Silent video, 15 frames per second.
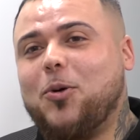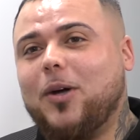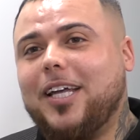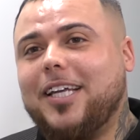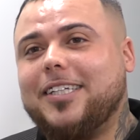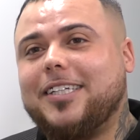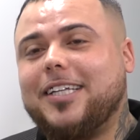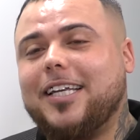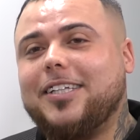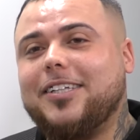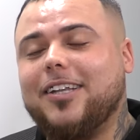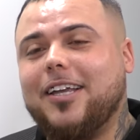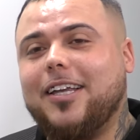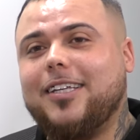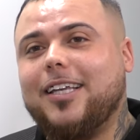Do you know what it is?
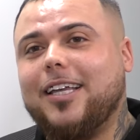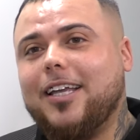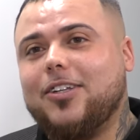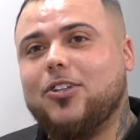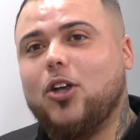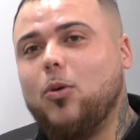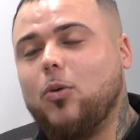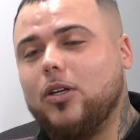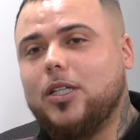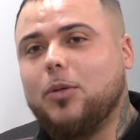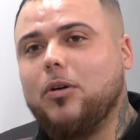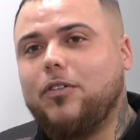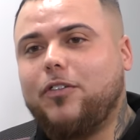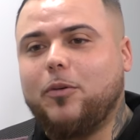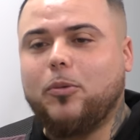It's it's. I tell you what. You
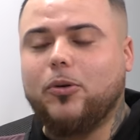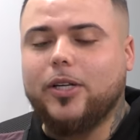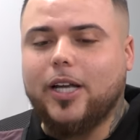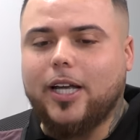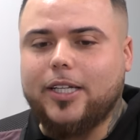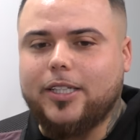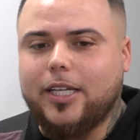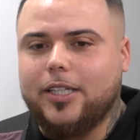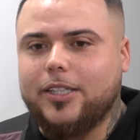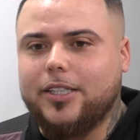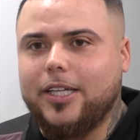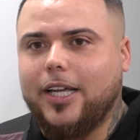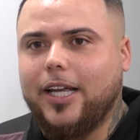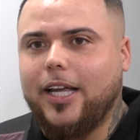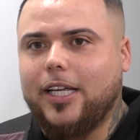see with football, yeah, it's
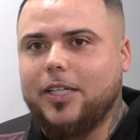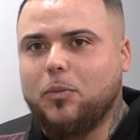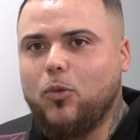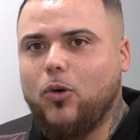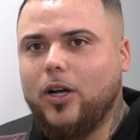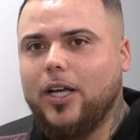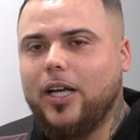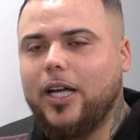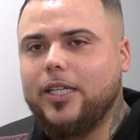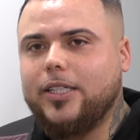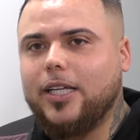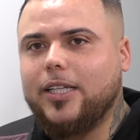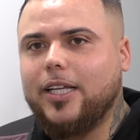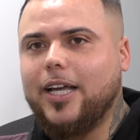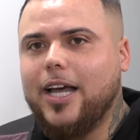it's, it's more.
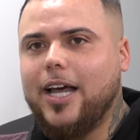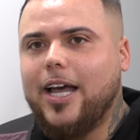It's a.